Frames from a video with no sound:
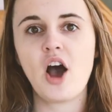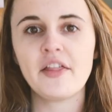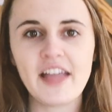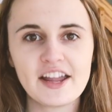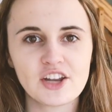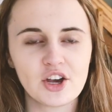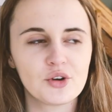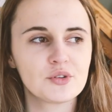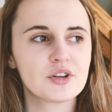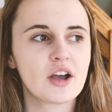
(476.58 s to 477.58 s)
On that
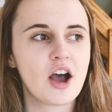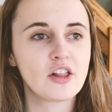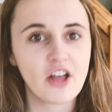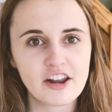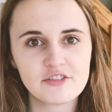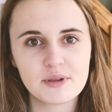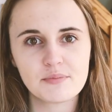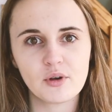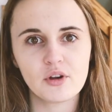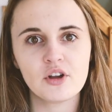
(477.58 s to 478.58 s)
note, a lot of
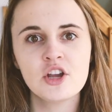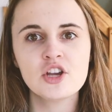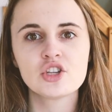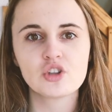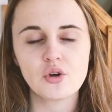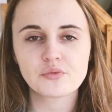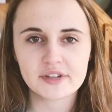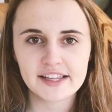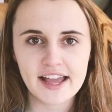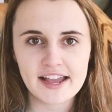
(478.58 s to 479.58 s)
people don't
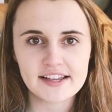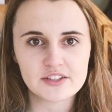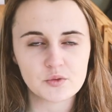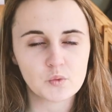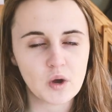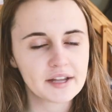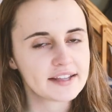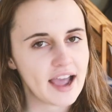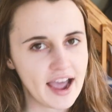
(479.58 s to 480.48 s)
realize what